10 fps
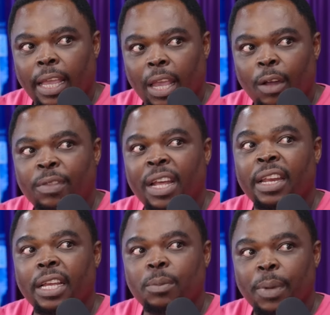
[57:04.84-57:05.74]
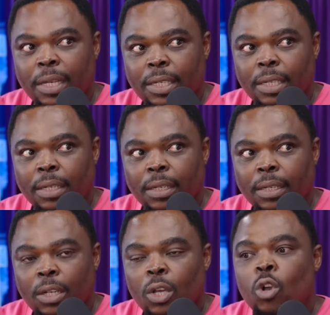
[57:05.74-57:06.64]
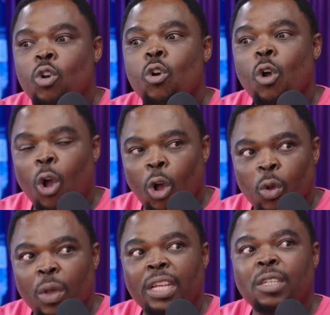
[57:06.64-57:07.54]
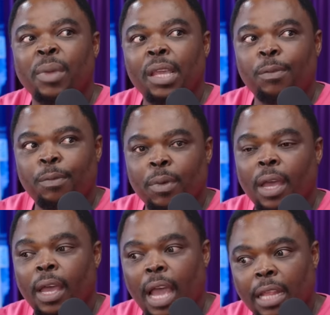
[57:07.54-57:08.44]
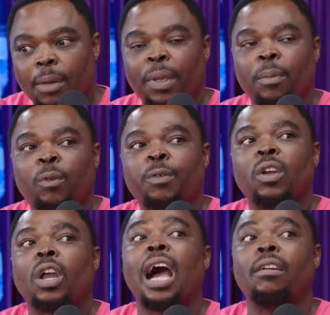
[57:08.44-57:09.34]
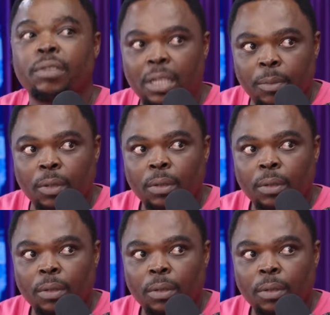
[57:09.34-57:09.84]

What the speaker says: care of the next person. Always make other people feel comfortable.